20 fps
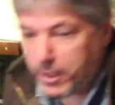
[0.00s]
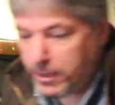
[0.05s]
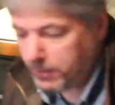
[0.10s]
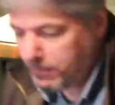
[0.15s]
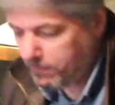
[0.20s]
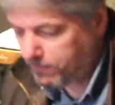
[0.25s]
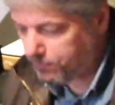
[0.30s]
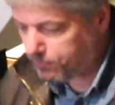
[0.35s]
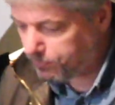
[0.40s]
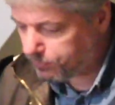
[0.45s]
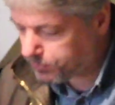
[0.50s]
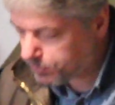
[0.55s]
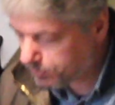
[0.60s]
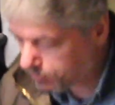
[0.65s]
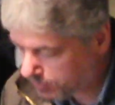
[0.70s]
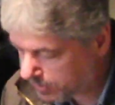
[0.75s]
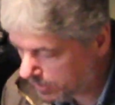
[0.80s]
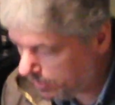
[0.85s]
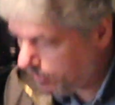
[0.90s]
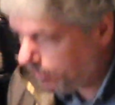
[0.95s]
Inn.
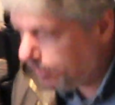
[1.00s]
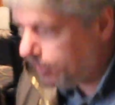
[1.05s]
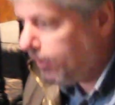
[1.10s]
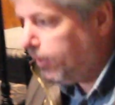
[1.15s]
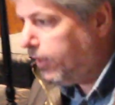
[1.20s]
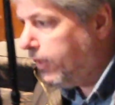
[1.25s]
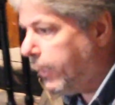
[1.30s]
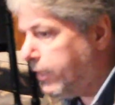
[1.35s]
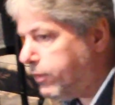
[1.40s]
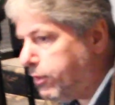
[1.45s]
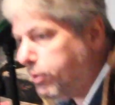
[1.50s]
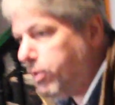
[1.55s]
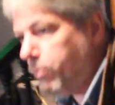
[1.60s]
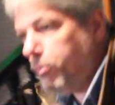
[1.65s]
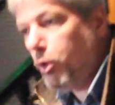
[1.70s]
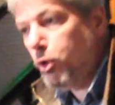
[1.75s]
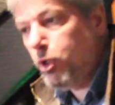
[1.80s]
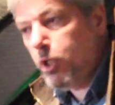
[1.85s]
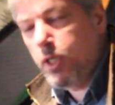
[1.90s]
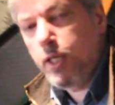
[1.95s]
This is a
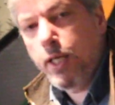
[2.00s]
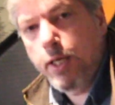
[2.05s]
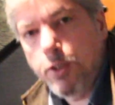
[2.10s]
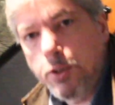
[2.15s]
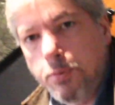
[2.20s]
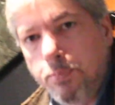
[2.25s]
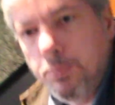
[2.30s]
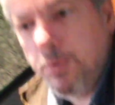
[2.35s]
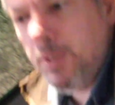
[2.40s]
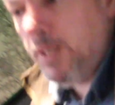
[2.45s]
modernised